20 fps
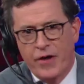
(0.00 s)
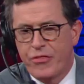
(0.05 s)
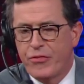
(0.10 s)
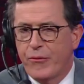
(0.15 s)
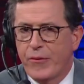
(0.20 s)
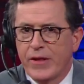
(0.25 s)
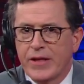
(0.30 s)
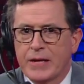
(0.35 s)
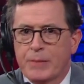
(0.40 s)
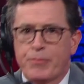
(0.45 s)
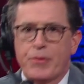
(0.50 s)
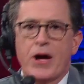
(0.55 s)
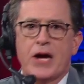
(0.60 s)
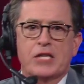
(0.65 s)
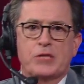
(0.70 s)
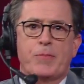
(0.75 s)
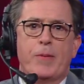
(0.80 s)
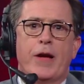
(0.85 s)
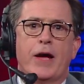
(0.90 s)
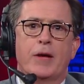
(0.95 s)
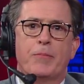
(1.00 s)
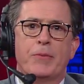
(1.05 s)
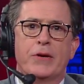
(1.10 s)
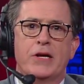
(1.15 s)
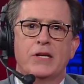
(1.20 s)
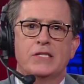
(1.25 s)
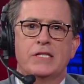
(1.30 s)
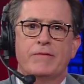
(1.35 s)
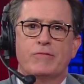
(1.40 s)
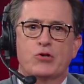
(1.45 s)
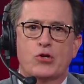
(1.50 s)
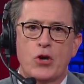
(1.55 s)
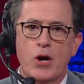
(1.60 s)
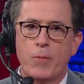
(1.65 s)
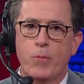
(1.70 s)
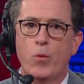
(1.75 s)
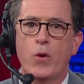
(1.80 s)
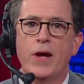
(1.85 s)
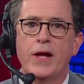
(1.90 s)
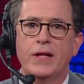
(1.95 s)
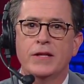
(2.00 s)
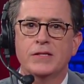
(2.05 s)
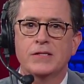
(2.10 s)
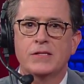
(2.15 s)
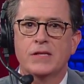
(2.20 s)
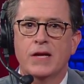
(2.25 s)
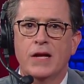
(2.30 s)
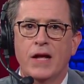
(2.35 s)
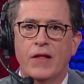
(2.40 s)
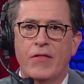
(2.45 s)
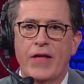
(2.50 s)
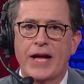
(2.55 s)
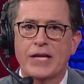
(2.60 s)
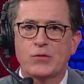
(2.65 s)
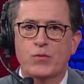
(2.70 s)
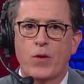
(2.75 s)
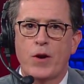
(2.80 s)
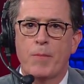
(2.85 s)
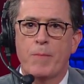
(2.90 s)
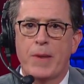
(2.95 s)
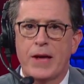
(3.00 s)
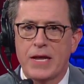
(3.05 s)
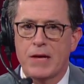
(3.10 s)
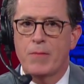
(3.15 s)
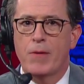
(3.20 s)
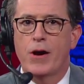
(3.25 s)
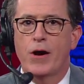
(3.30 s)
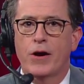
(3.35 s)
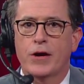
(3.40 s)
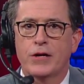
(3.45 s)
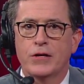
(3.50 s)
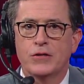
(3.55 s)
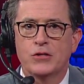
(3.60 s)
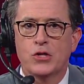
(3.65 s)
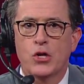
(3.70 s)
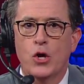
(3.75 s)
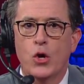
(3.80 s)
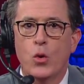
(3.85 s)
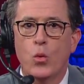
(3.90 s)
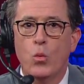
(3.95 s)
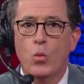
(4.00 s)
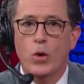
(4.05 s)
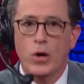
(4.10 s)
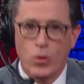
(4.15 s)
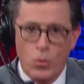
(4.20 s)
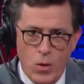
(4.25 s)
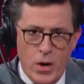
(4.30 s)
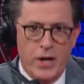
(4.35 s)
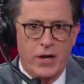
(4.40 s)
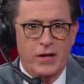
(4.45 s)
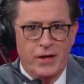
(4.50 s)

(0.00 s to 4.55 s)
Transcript: thrilling prospect because if Trump wins, that's where many Americans will want to